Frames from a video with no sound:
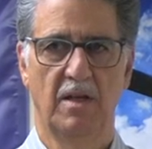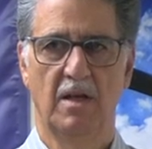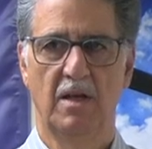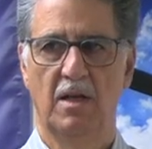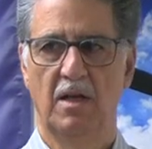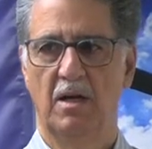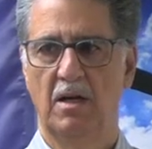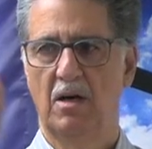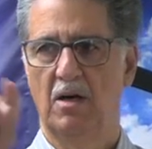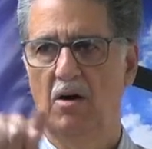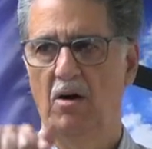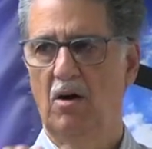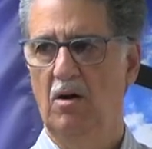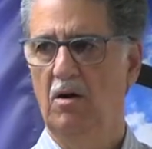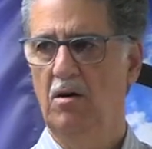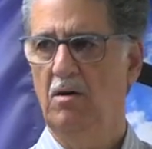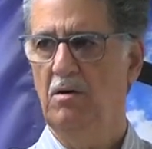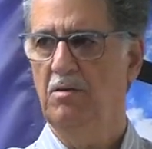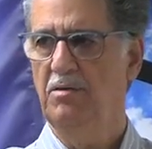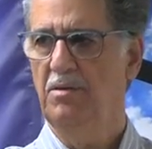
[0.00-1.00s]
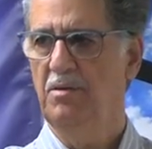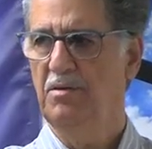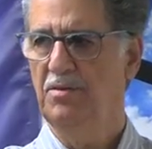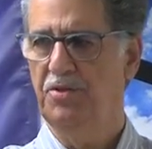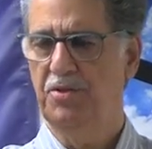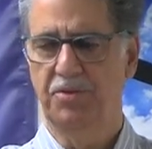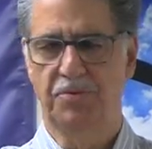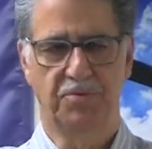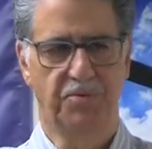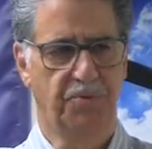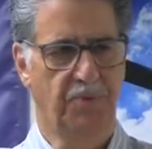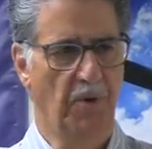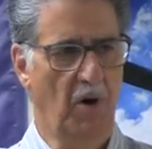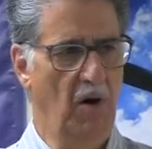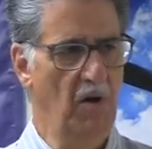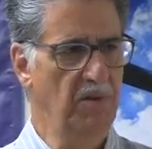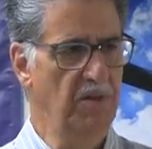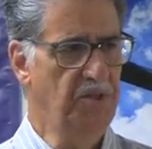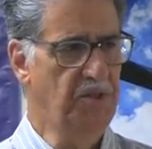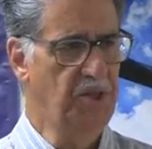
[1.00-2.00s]
Yeah. All the
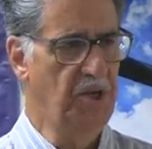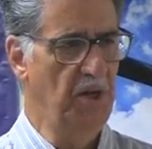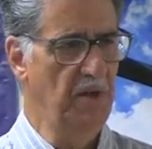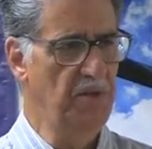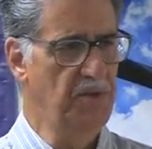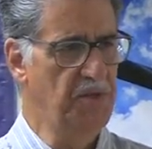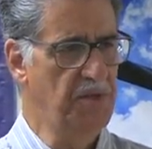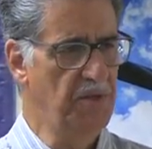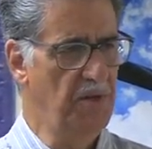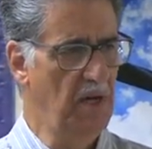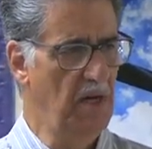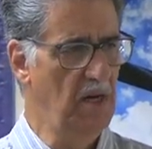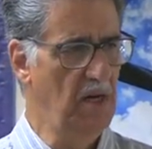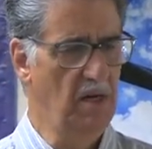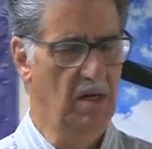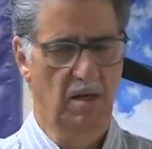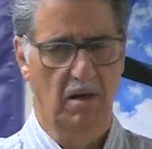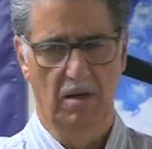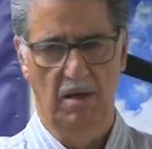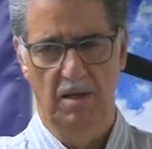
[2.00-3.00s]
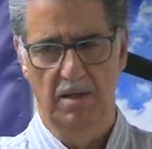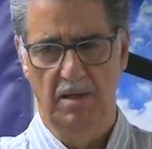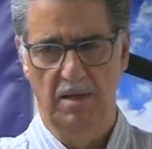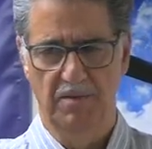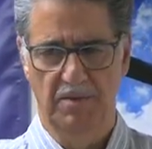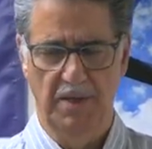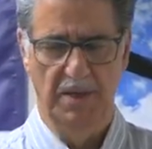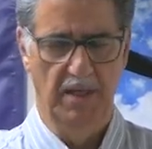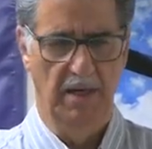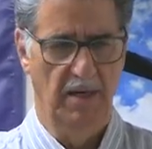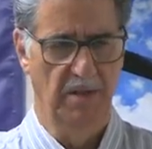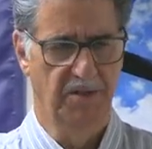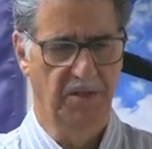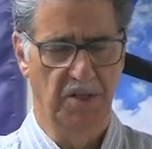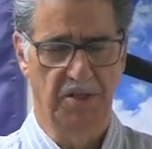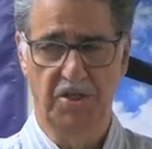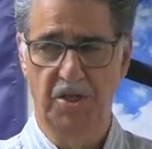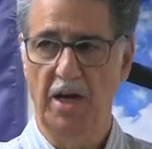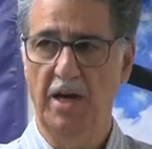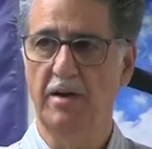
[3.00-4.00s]
all the church uh, uh, uh the uh,
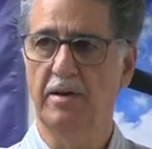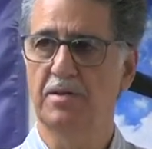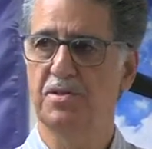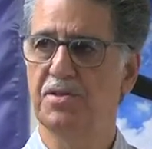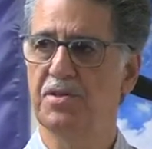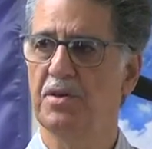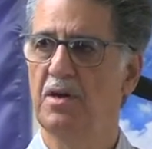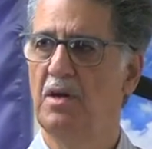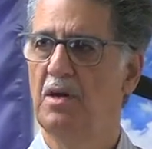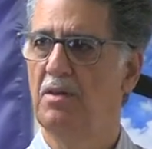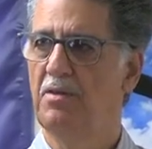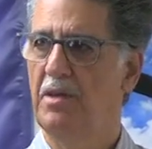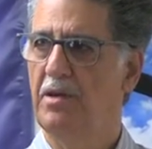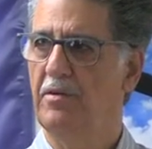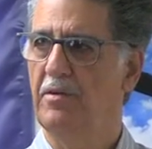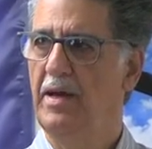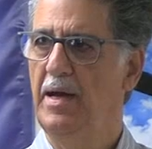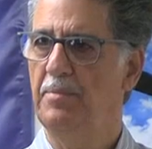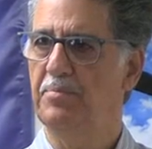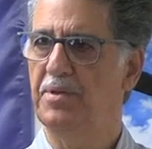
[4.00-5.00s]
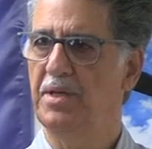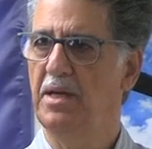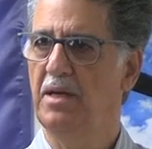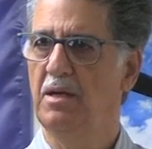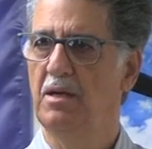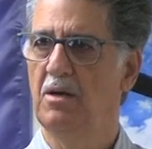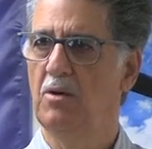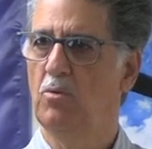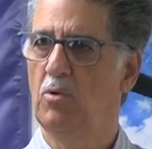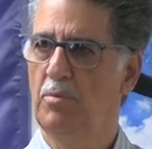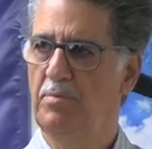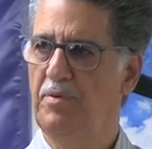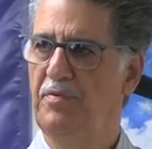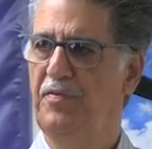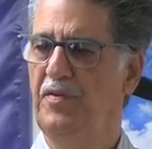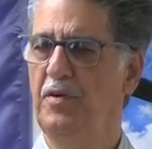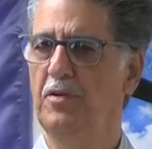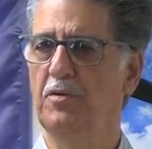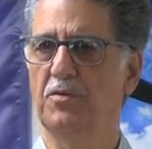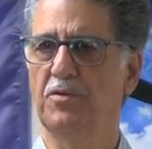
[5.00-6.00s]
the chairs that are empty will be
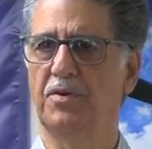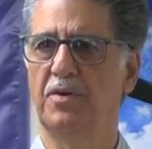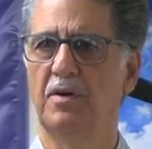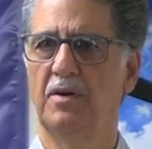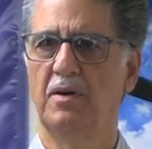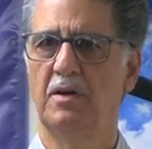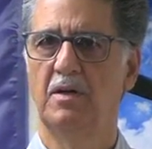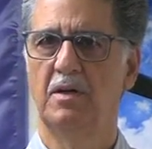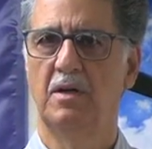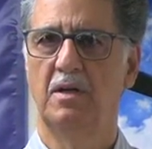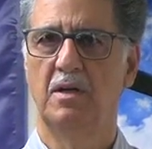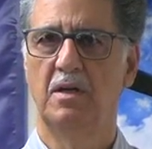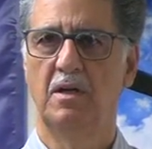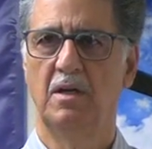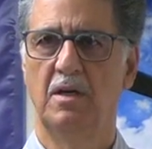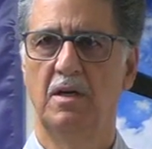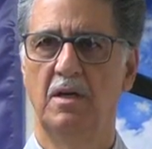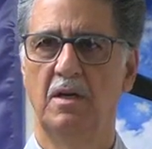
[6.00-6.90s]
filled. Amen.